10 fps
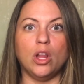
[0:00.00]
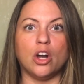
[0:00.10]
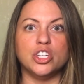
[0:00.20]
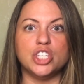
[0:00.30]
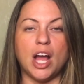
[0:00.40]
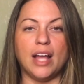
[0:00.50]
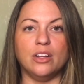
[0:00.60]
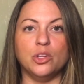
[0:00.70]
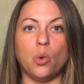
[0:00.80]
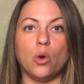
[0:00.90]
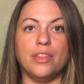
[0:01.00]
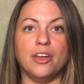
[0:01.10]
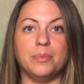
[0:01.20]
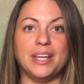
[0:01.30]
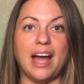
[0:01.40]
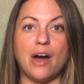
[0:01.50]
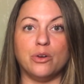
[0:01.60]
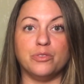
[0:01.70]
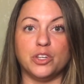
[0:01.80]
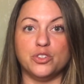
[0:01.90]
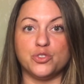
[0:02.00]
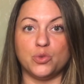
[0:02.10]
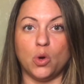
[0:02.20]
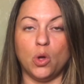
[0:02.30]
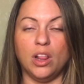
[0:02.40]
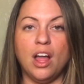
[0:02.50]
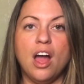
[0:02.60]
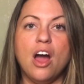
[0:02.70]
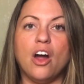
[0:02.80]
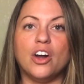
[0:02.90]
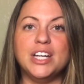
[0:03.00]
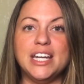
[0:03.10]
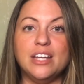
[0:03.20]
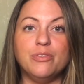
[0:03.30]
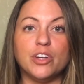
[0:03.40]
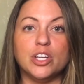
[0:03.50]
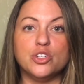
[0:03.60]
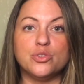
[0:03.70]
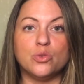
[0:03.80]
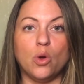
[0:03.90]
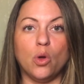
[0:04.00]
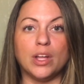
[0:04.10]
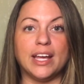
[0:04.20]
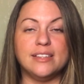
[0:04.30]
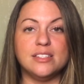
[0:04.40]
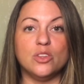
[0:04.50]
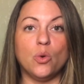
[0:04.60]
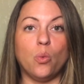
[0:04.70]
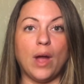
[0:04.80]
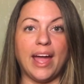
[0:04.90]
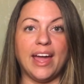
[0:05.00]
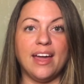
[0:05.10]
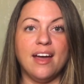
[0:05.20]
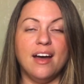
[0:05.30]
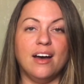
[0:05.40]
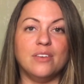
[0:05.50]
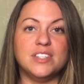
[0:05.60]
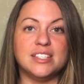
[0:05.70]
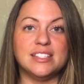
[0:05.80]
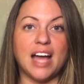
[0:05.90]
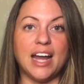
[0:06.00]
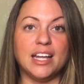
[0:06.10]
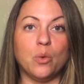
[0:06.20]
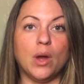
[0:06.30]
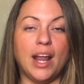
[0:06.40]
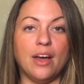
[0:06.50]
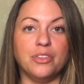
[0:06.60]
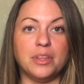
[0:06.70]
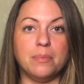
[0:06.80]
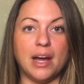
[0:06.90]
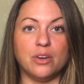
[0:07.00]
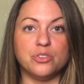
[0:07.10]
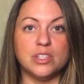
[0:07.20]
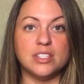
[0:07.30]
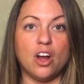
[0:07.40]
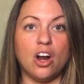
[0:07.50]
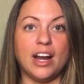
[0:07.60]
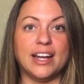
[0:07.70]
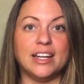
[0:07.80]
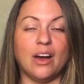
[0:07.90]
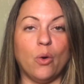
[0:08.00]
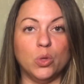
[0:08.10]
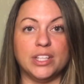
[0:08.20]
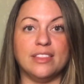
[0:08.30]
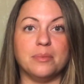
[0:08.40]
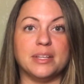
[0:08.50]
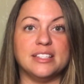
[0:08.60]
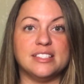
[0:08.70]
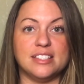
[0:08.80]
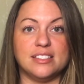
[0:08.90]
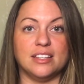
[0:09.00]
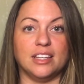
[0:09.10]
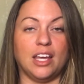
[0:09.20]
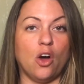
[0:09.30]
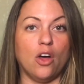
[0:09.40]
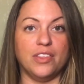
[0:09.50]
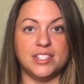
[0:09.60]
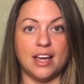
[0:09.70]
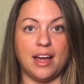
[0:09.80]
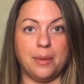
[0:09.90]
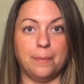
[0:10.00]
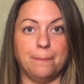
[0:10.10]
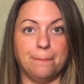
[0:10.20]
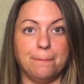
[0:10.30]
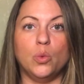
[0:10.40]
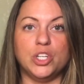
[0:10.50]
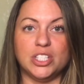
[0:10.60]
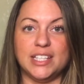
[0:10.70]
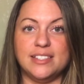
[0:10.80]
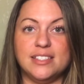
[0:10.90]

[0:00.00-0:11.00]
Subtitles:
child or they'll be out of control. Our need for control gets in the way of deciding what healthy boundaries are and holding them consistently all the time. Which leads to